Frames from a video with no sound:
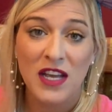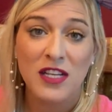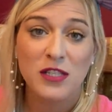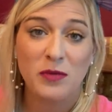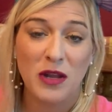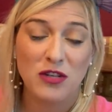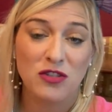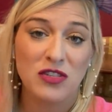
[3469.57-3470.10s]

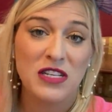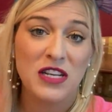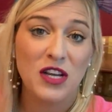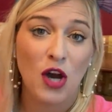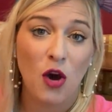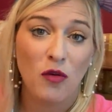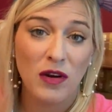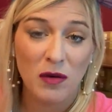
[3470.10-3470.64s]
specialty
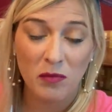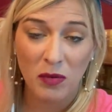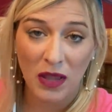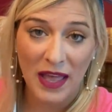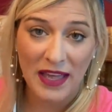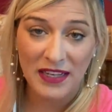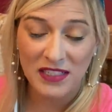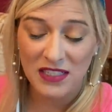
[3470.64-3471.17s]
Kona
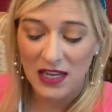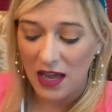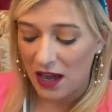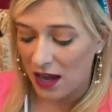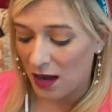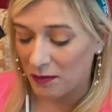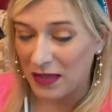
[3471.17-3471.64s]
blend um,